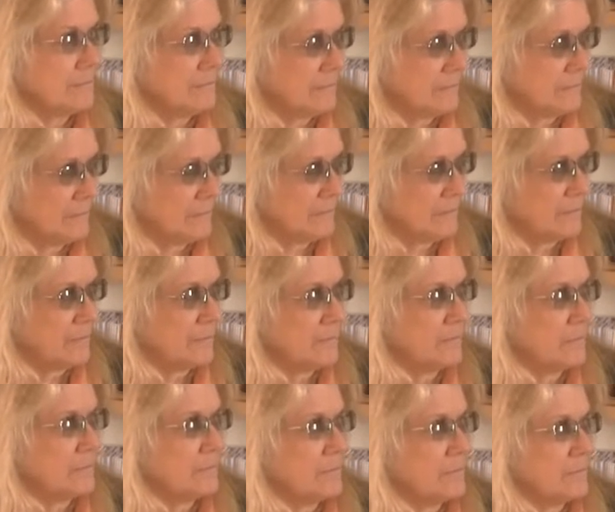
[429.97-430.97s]

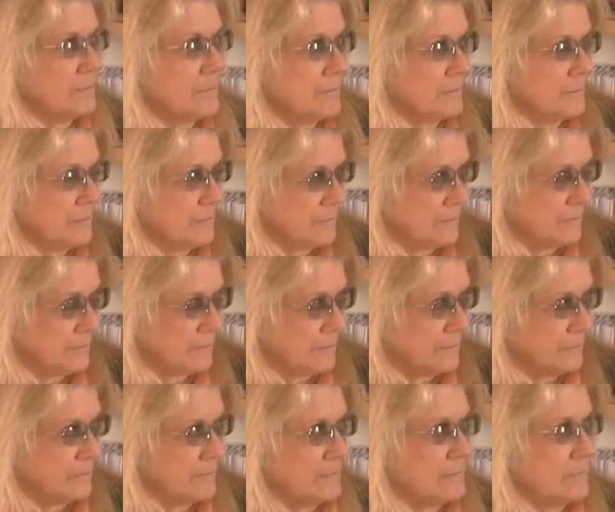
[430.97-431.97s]

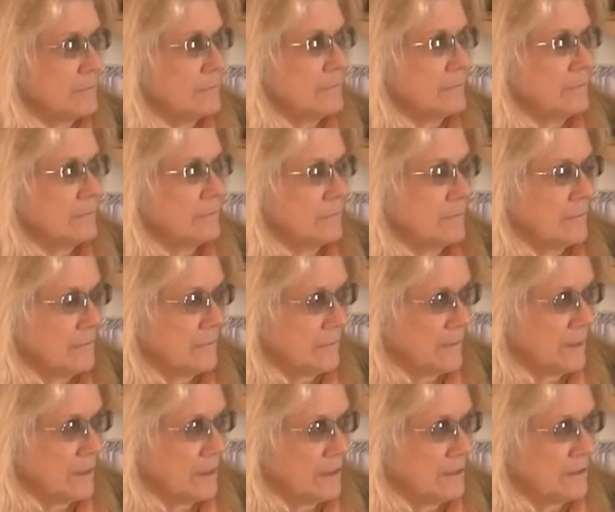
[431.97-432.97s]

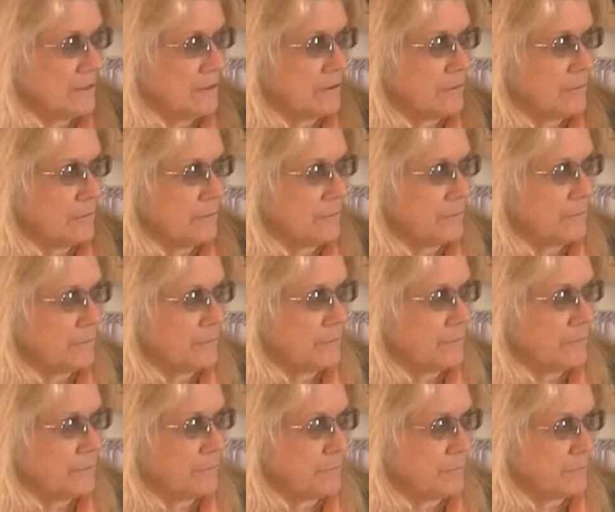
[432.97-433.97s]

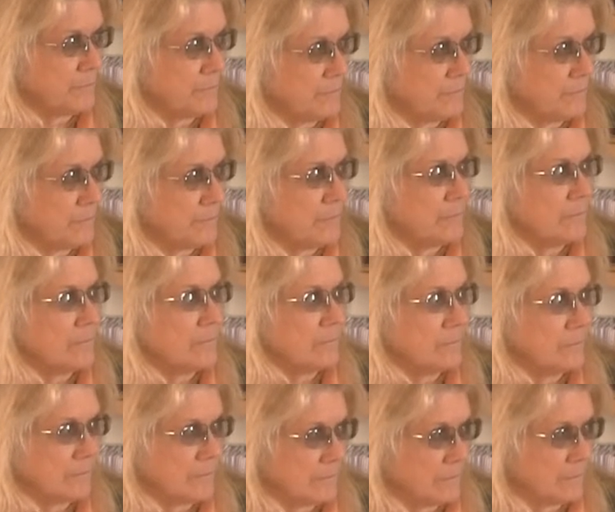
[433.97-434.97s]

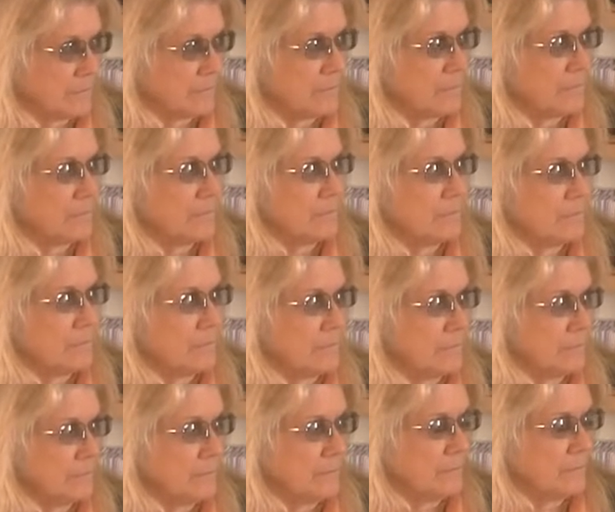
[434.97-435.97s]

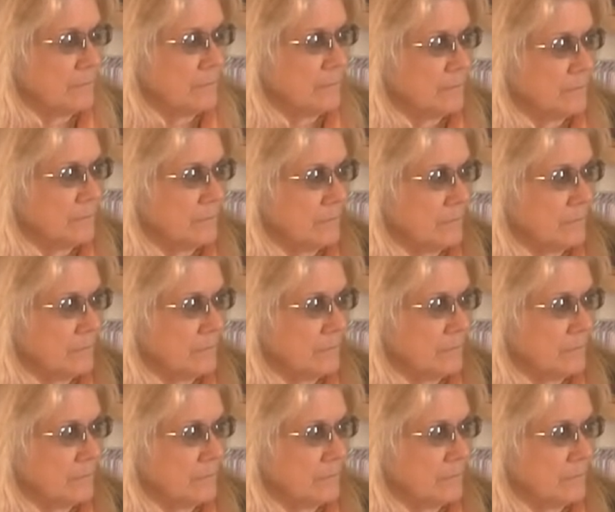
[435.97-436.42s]
[no speech]